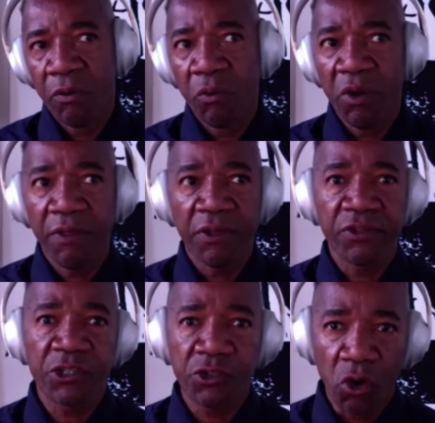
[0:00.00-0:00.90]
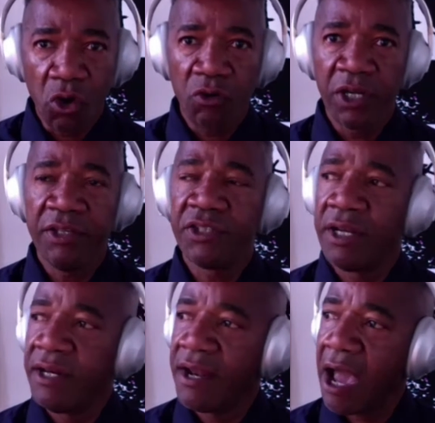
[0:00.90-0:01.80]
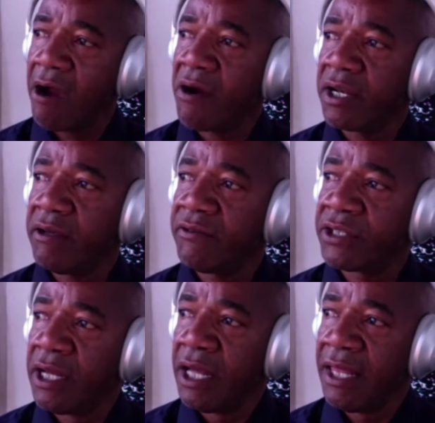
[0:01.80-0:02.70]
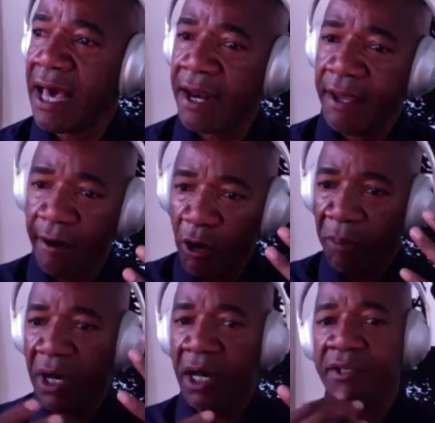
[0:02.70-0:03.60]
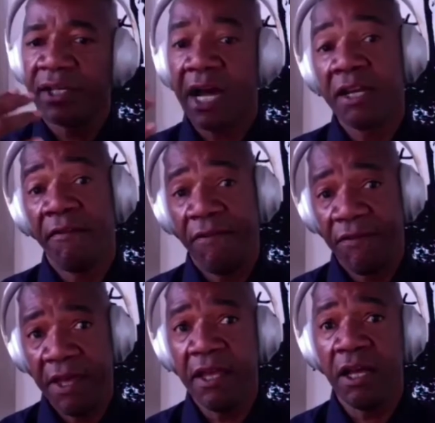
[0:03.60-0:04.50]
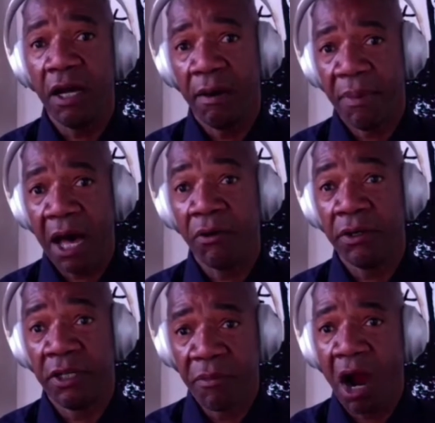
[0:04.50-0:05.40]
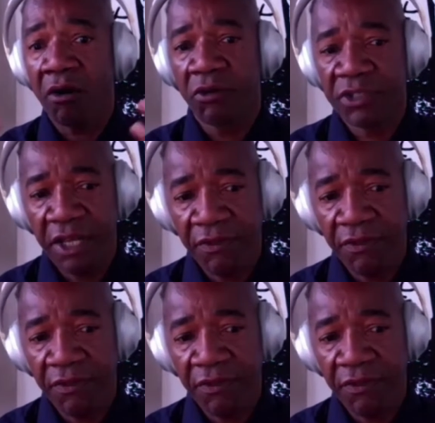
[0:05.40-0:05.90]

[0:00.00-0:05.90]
with stories and narratives that help us kind of think about democracy,